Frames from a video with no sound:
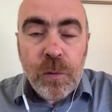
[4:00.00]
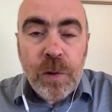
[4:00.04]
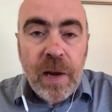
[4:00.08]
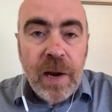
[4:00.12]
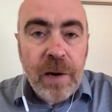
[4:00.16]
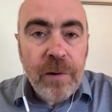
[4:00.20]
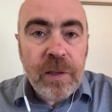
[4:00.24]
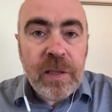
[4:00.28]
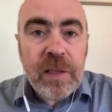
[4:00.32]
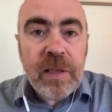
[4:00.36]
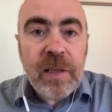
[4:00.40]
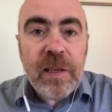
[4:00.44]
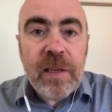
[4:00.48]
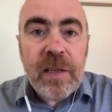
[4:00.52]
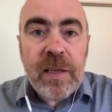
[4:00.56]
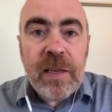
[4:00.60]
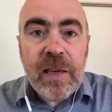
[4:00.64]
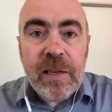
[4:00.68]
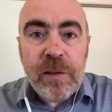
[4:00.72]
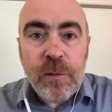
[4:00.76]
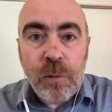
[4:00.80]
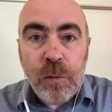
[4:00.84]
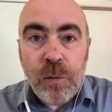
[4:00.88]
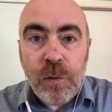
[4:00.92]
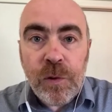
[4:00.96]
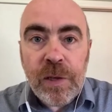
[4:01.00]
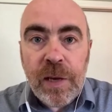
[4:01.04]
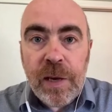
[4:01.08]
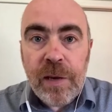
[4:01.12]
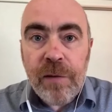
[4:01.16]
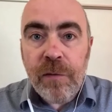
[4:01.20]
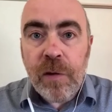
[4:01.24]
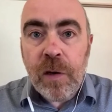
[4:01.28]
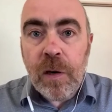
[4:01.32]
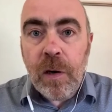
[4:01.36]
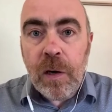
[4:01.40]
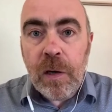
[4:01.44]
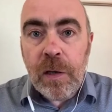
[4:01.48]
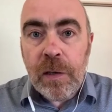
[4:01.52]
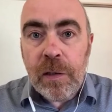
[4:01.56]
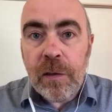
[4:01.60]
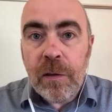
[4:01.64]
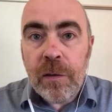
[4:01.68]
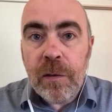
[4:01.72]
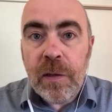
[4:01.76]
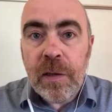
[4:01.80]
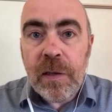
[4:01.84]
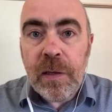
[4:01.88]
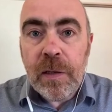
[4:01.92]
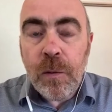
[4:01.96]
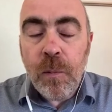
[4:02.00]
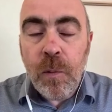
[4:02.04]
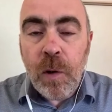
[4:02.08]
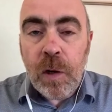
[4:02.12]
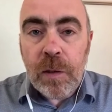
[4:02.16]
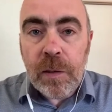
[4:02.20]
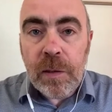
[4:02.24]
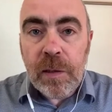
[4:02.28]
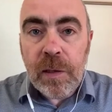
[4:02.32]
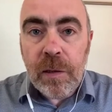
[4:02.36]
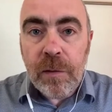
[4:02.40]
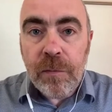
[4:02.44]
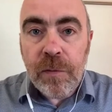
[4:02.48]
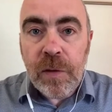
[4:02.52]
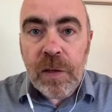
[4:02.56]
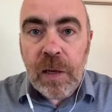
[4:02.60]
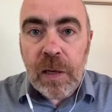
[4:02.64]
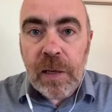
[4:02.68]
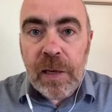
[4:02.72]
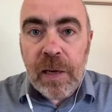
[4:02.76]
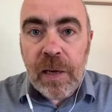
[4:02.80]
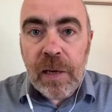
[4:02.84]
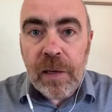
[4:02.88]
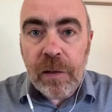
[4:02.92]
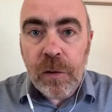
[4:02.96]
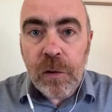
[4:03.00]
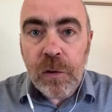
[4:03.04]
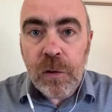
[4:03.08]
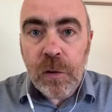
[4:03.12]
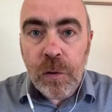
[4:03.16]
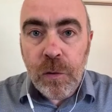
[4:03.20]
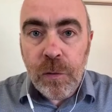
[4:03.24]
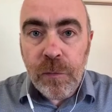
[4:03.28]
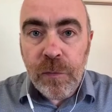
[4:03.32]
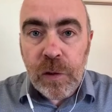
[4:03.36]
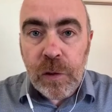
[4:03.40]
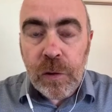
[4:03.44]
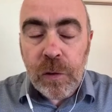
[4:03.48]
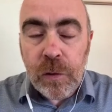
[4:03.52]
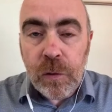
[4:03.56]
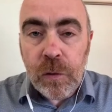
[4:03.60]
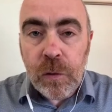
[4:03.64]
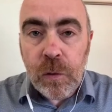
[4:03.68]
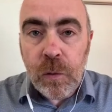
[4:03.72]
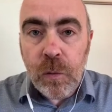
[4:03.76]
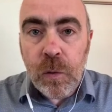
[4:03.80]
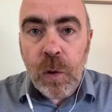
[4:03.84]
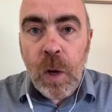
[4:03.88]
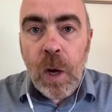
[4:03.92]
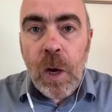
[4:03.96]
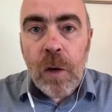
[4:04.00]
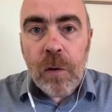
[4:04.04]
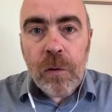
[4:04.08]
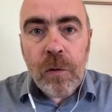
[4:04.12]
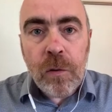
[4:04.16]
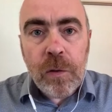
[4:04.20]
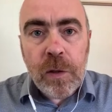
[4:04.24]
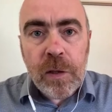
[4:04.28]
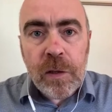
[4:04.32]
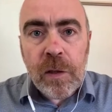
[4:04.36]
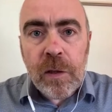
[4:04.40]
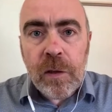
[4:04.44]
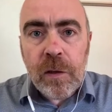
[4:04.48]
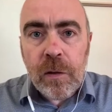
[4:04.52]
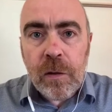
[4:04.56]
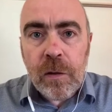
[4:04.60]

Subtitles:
guarantee and to safeguard the quality of telehealth services. So this